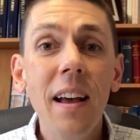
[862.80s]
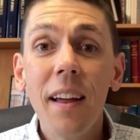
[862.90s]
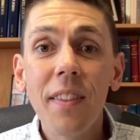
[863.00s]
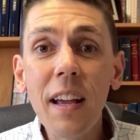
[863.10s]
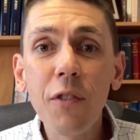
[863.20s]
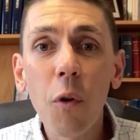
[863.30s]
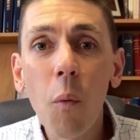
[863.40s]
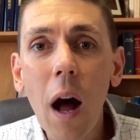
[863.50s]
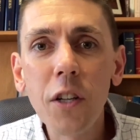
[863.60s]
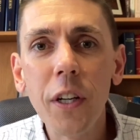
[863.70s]
Thanks for
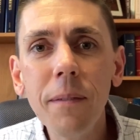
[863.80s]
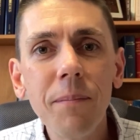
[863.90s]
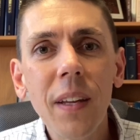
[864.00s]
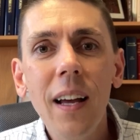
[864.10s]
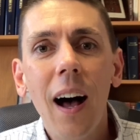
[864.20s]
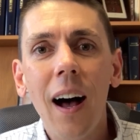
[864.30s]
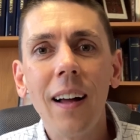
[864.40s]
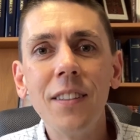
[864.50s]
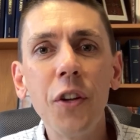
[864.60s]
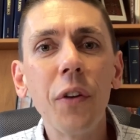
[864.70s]
watching. Uh,
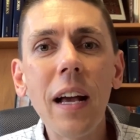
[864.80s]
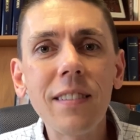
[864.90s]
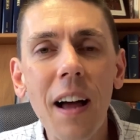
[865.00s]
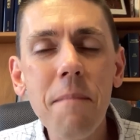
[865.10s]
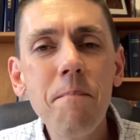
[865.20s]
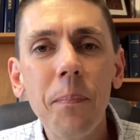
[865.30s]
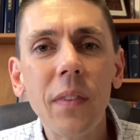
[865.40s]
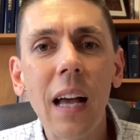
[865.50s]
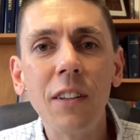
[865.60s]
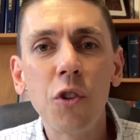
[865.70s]
until next time,
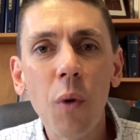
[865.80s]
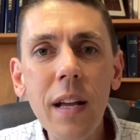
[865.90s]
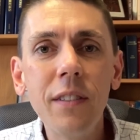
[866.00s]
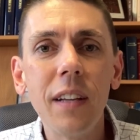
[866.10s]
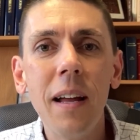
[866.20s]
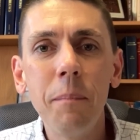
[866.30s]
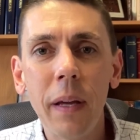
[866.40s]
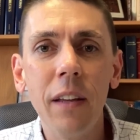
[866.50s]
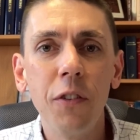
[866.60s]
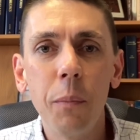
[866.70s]
God's grace and
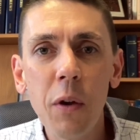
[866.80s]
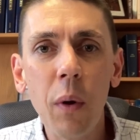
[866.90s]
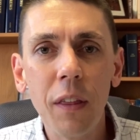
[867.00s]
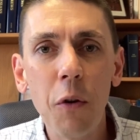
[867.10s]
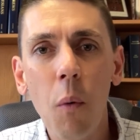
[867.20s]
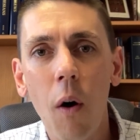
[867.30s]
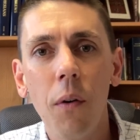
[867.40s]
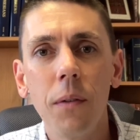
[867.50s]
peace be with you all.